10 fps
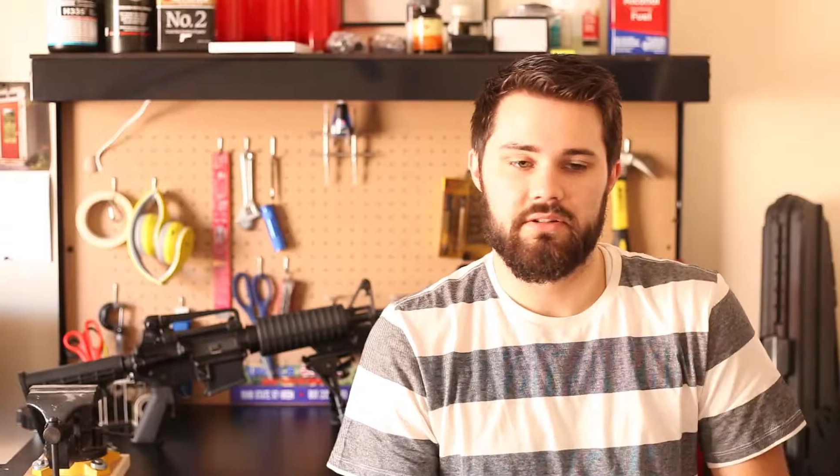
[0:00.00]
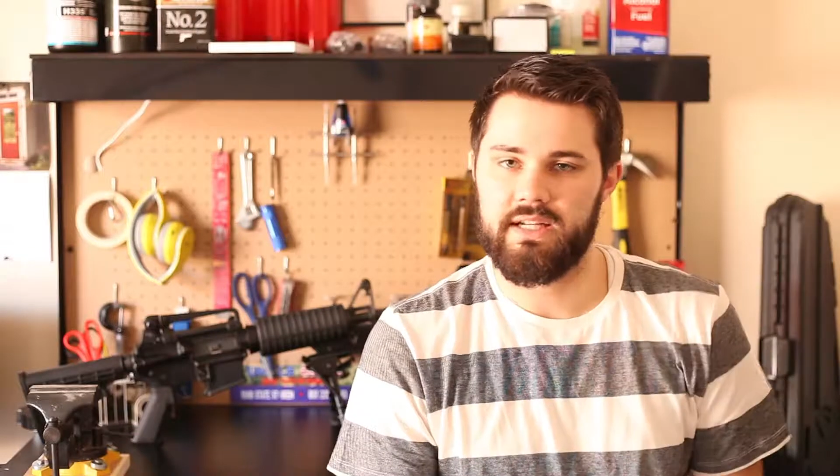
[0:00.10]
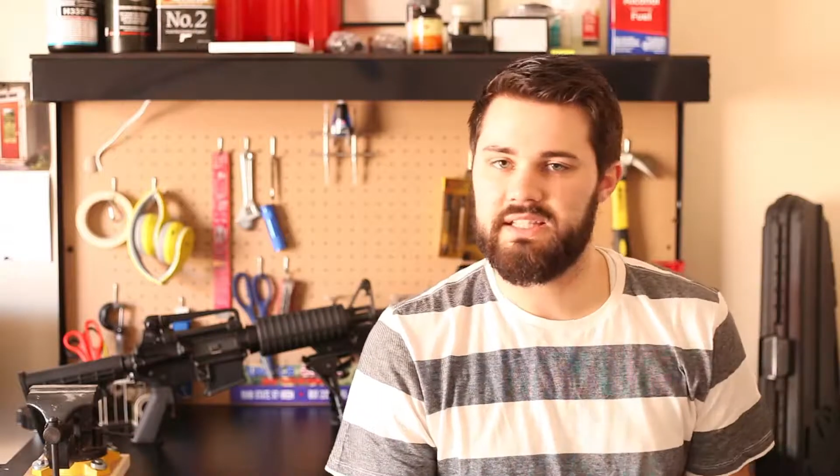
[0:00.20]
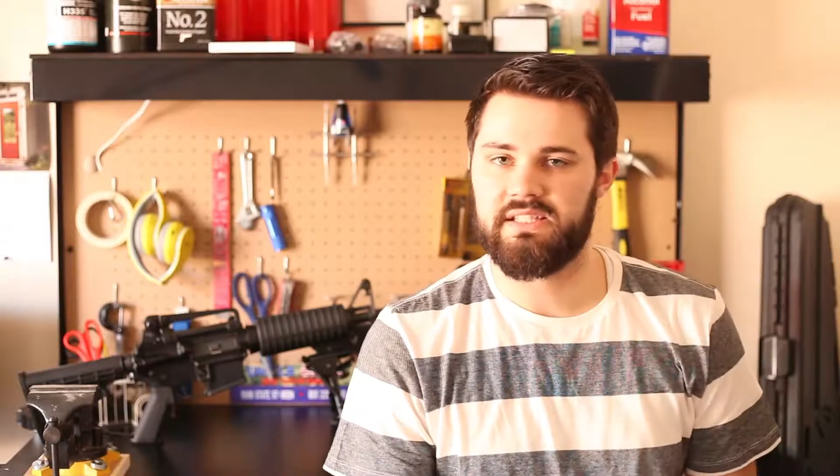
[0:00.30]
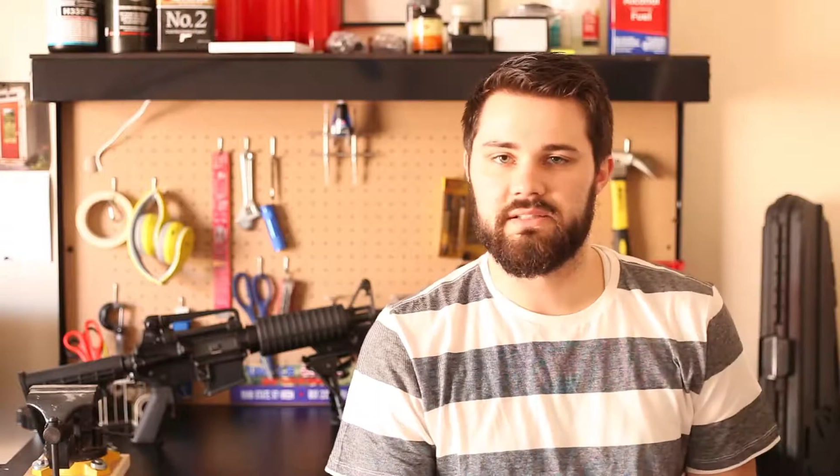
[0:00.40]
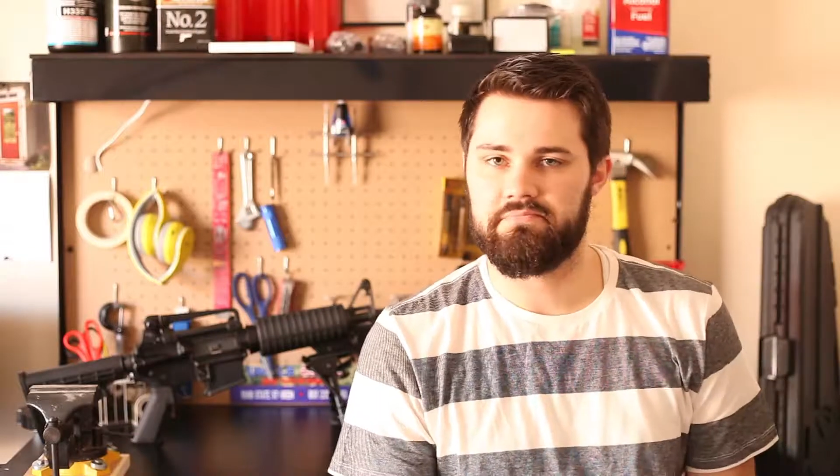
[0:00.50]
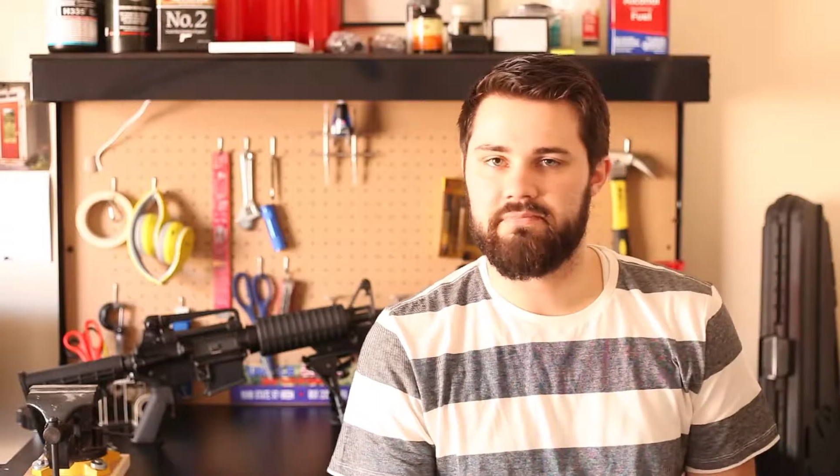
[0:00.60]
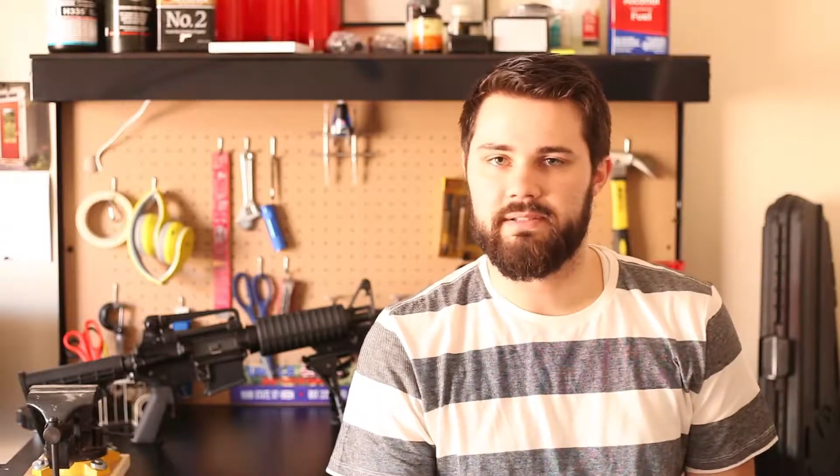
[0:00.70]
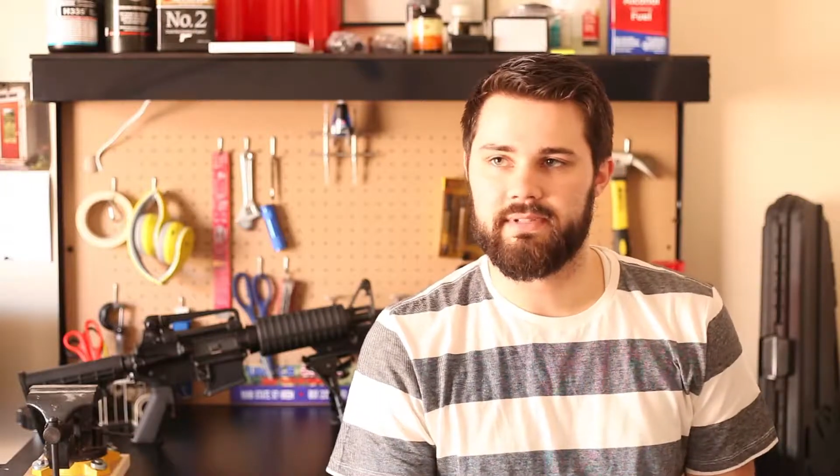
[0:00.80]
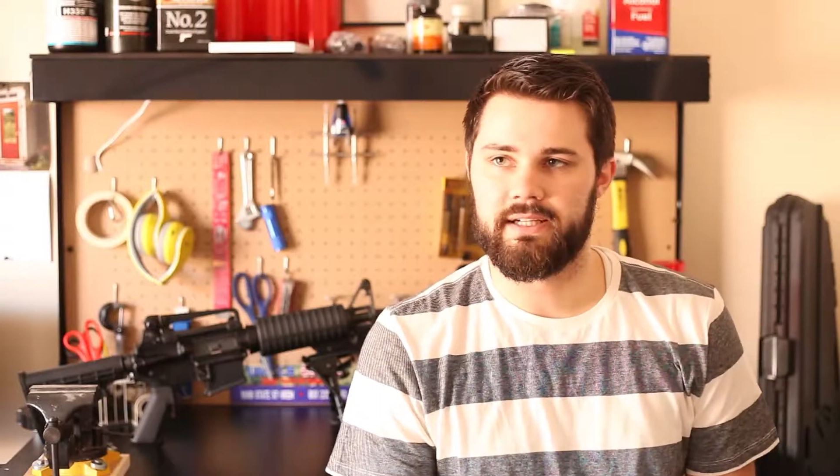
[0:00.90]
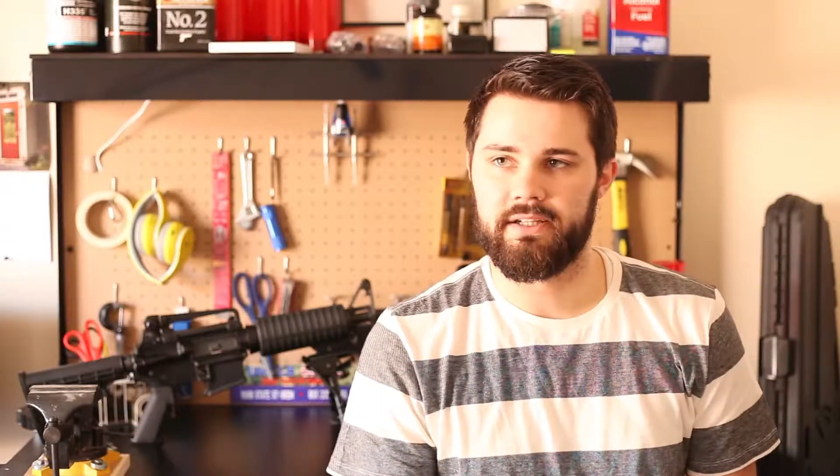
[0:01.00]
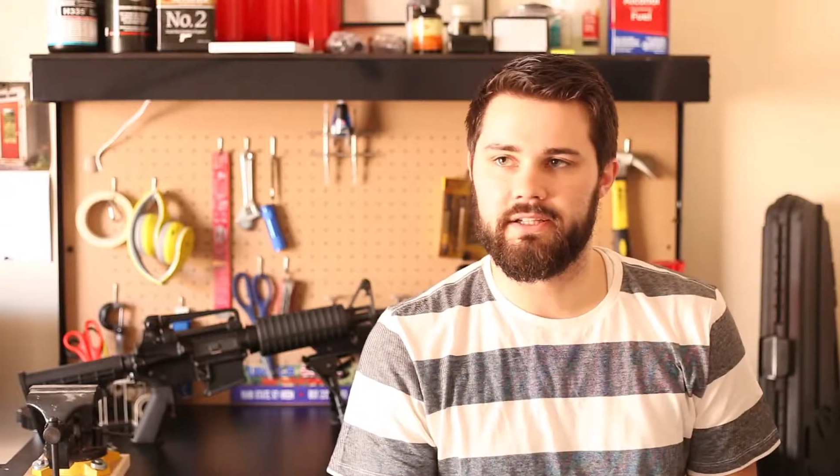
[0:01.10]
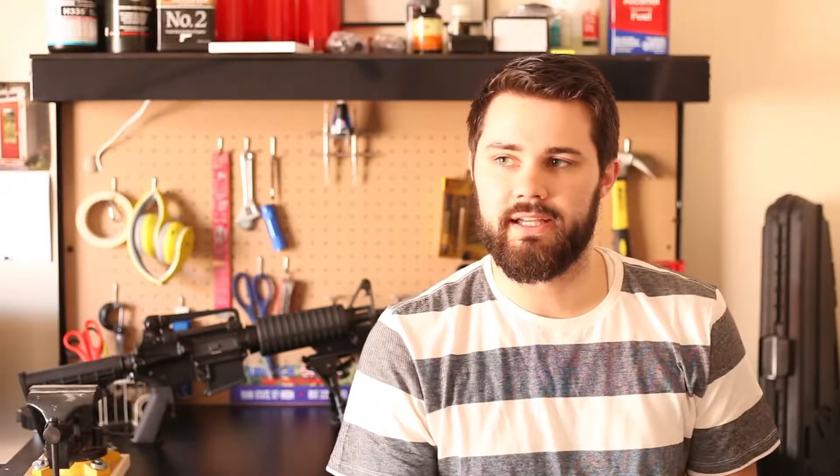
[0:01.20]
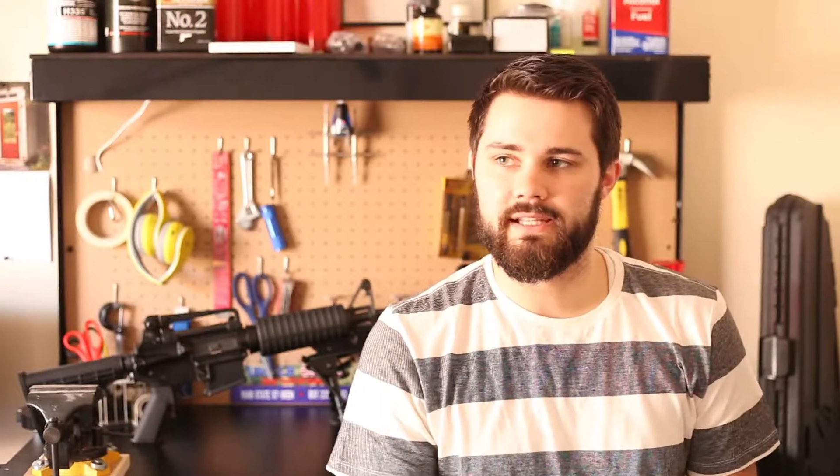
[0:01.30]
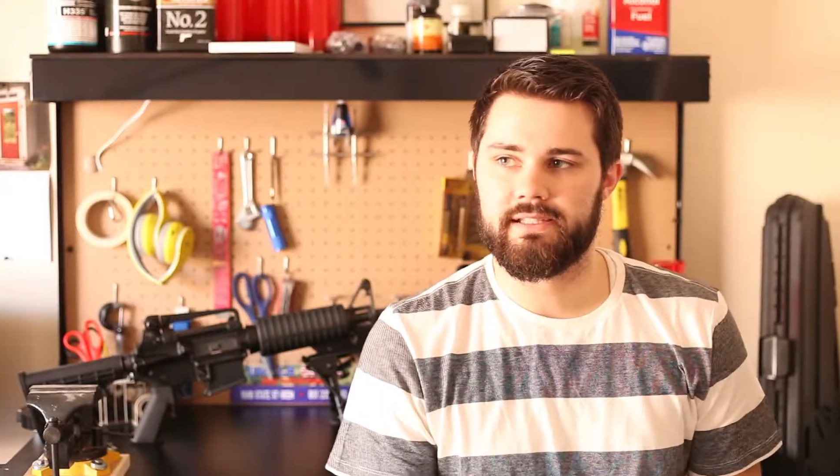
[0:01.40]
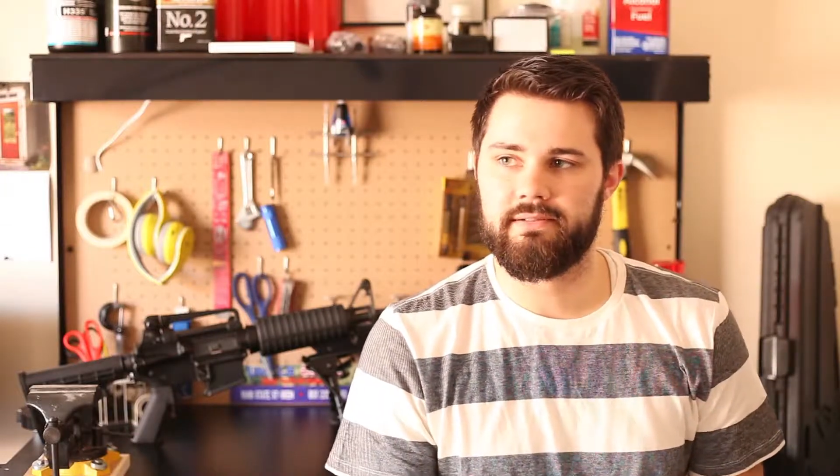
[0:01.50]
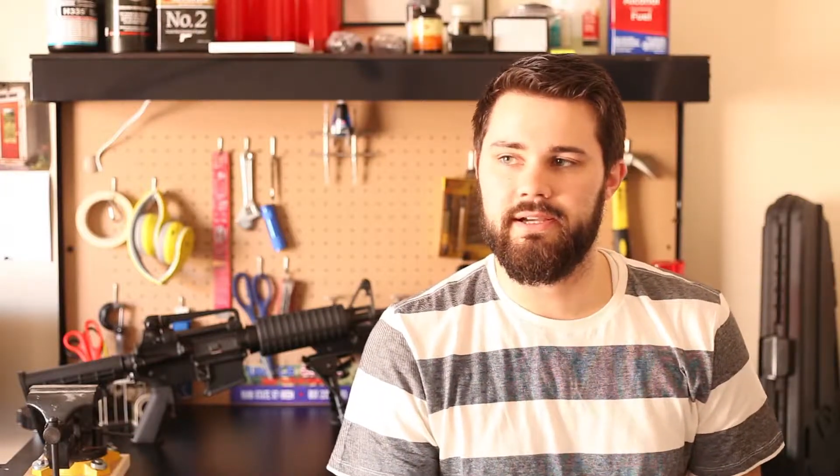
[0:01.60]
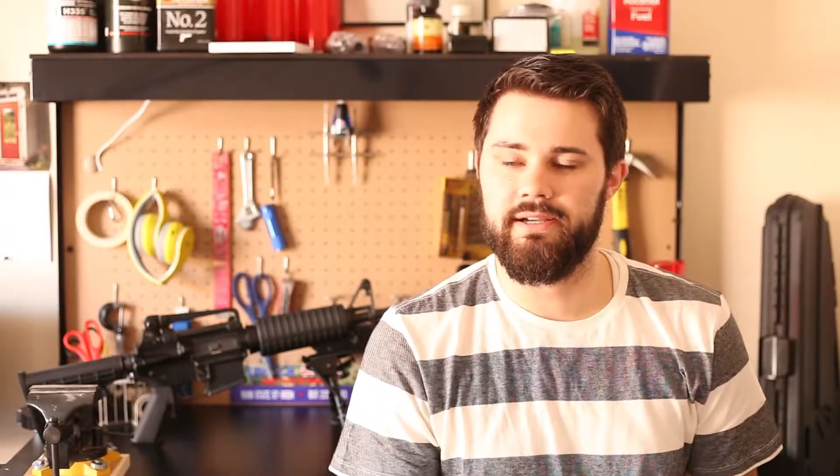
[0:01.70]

grains seems like a good guess.